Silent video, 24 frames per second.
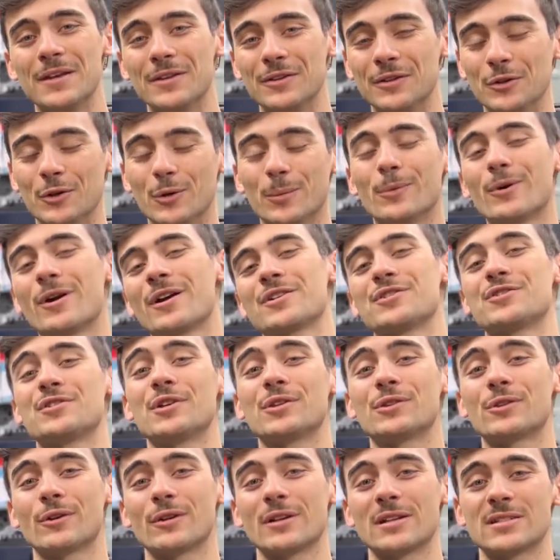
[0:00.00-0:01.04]
The ARES
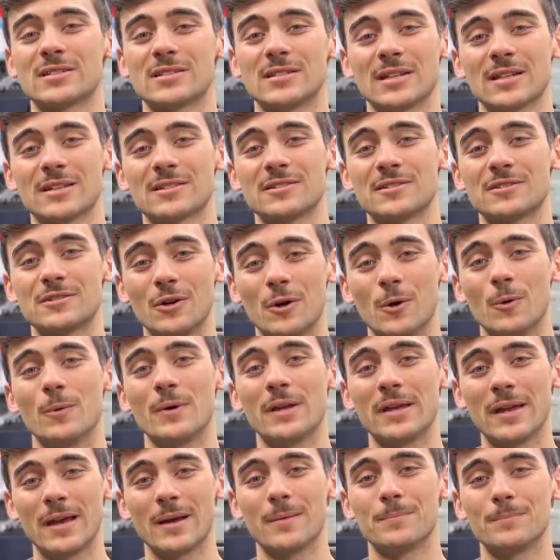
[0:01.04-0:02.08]
G36 is
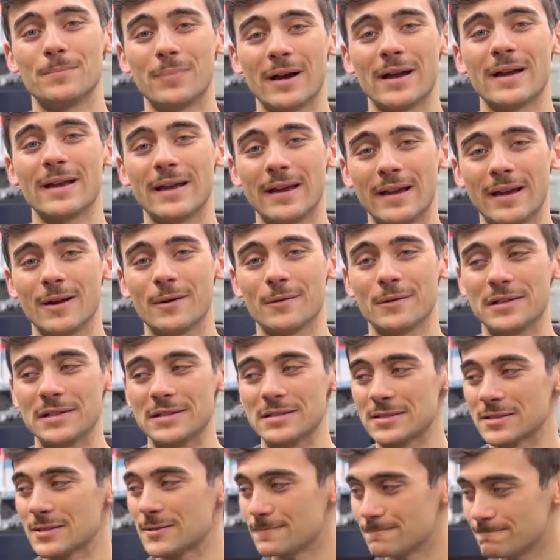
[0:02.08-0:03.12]
OEM'd by
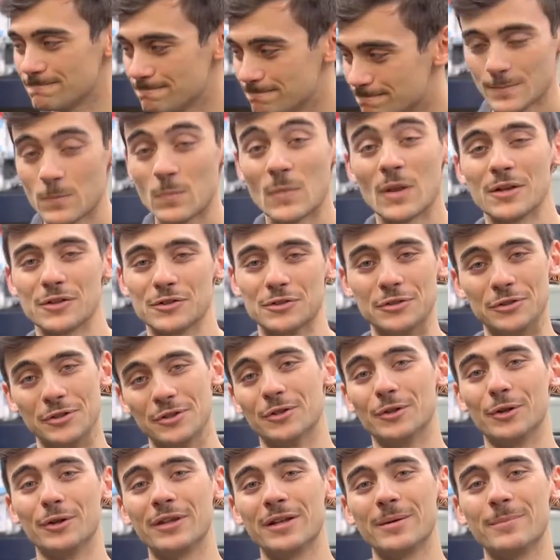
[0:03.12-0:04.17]
ARES, so you
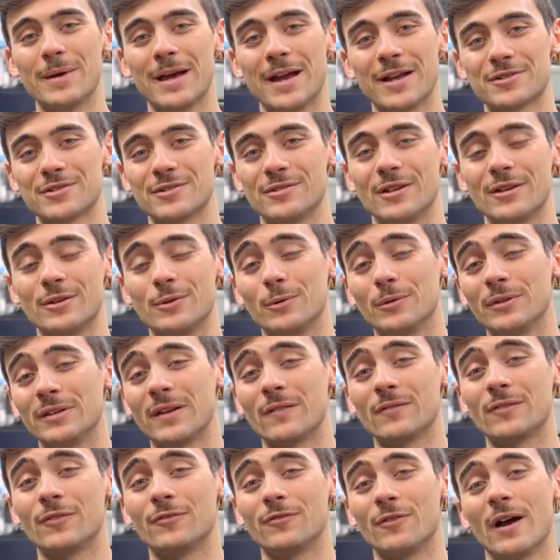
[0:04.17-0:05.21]
can only imagine that you only
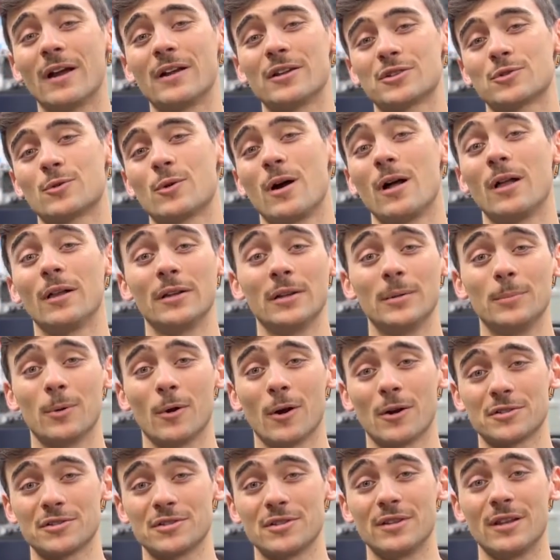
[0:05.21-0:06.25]
have the finest quality
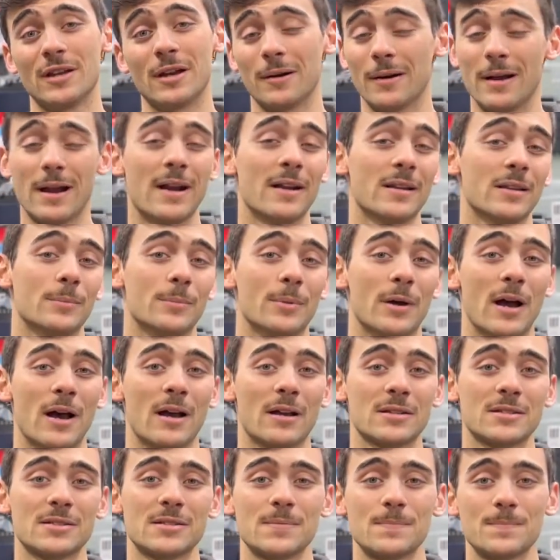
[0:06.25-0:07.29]
parts in there out of the
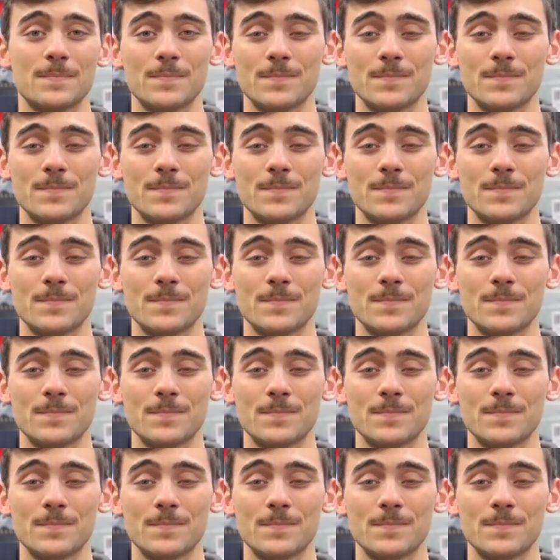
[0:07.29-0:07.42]
box.